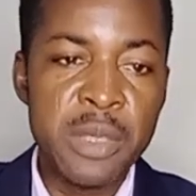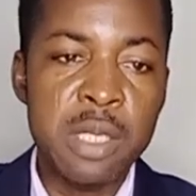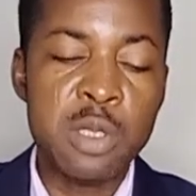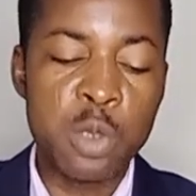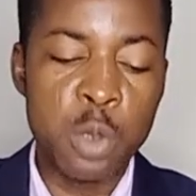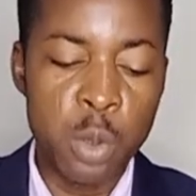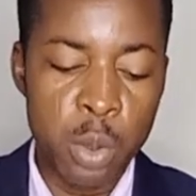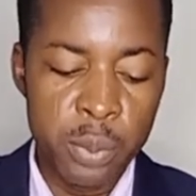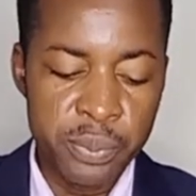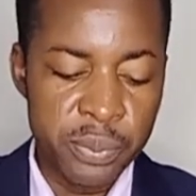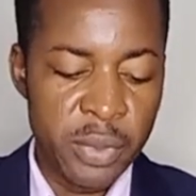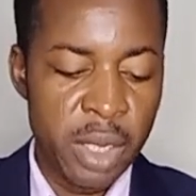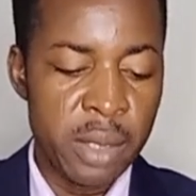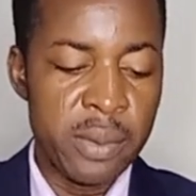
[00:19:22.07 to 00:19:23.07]
So
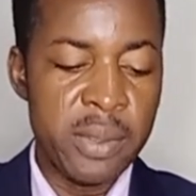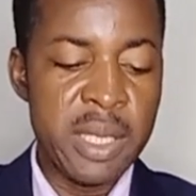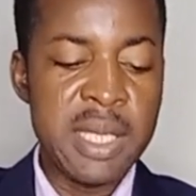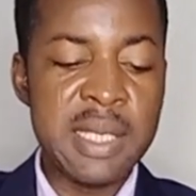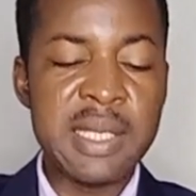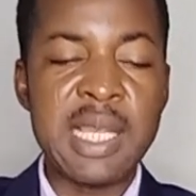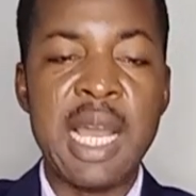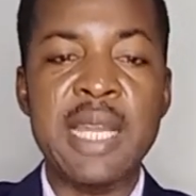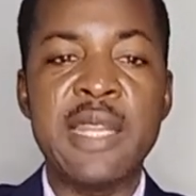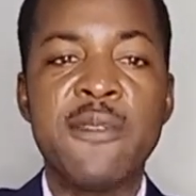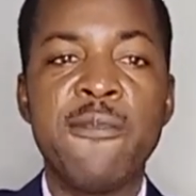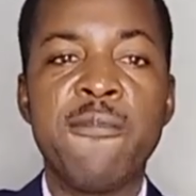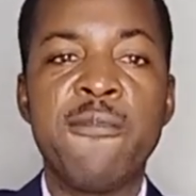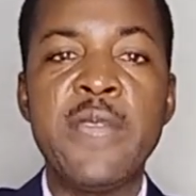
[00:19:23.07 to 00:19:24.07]
these are
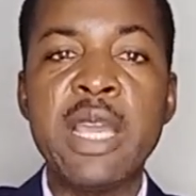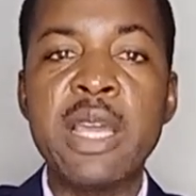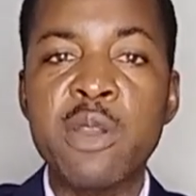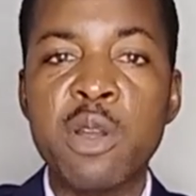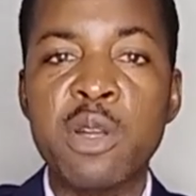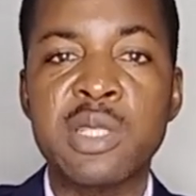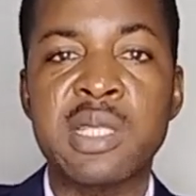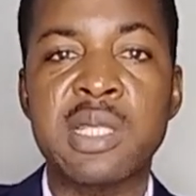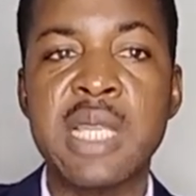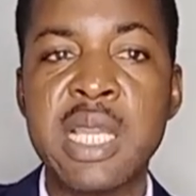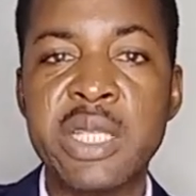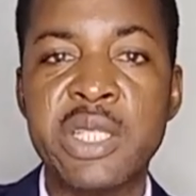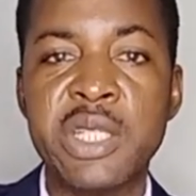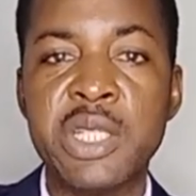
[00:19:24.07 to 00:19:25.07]
the various
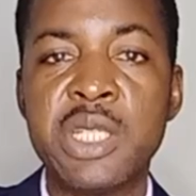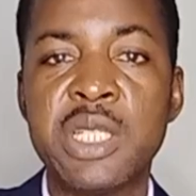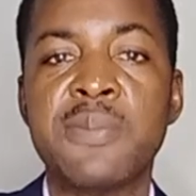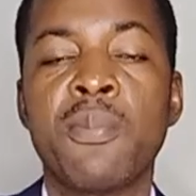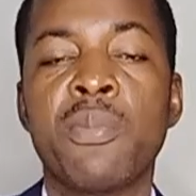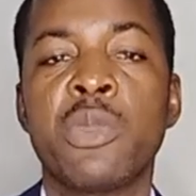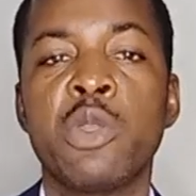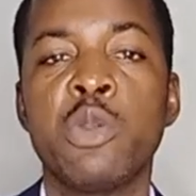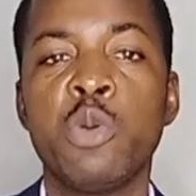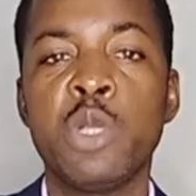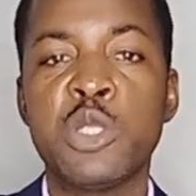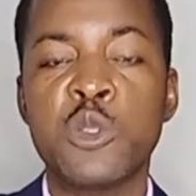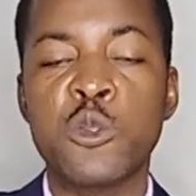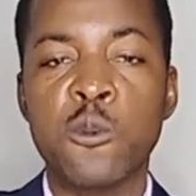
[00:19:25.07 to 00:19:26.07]
stages you
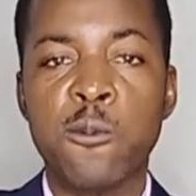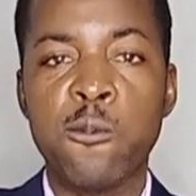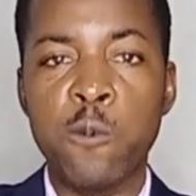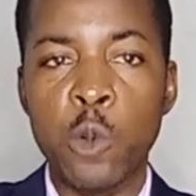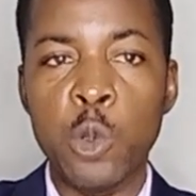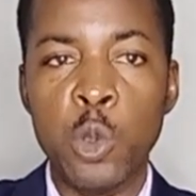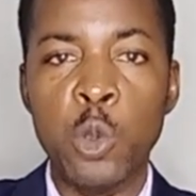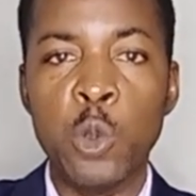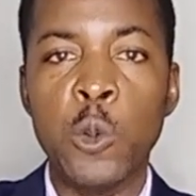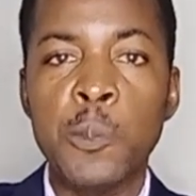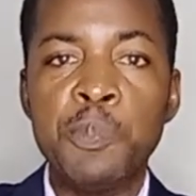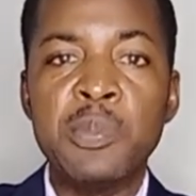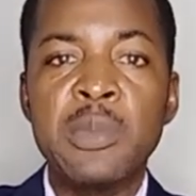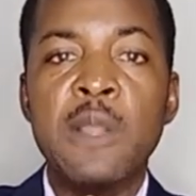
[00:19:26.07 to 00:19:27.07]
need to follow